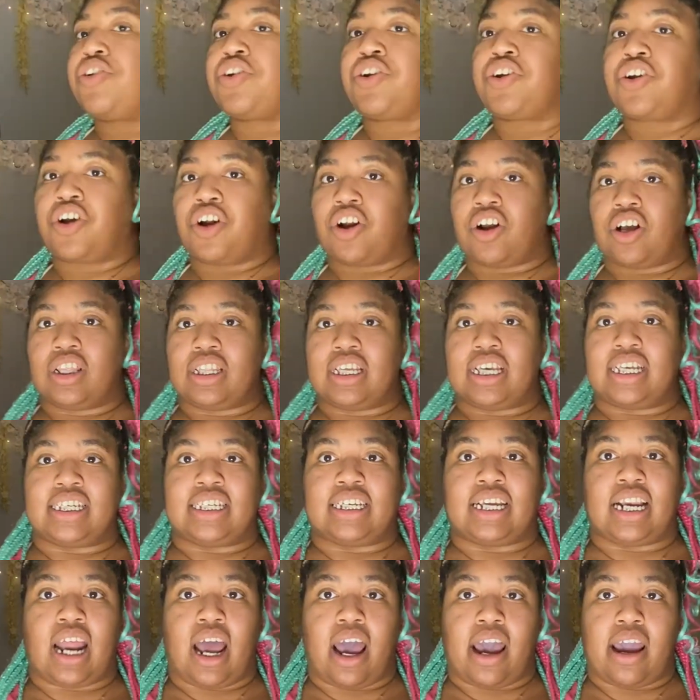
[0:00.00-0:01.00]
The
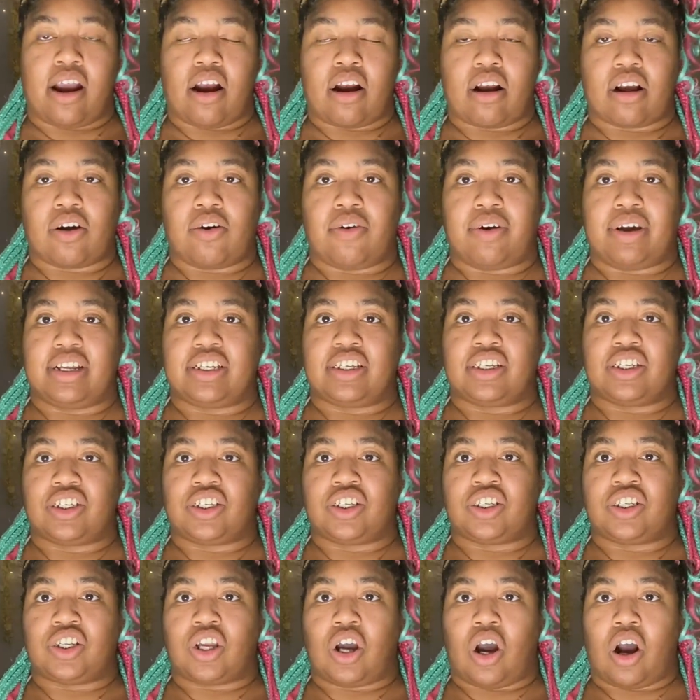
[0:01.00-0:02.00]
girlies and I are going to
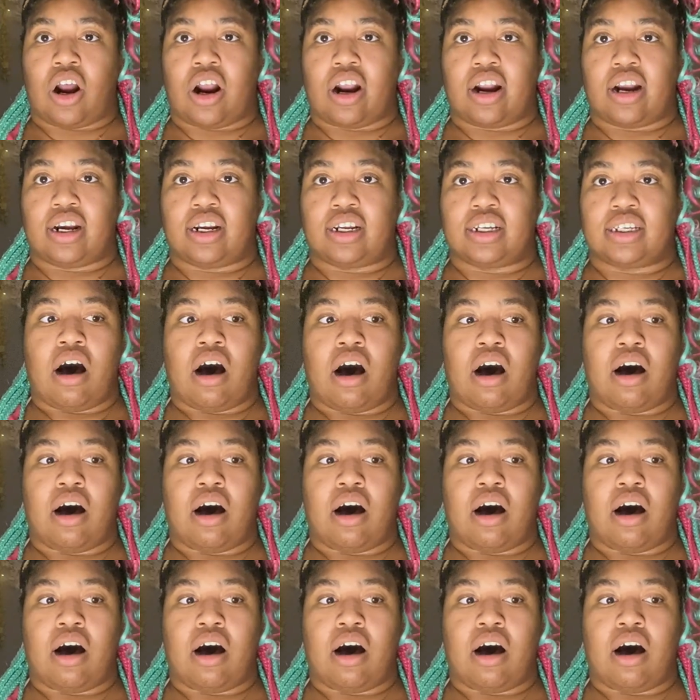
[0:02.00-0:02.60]
start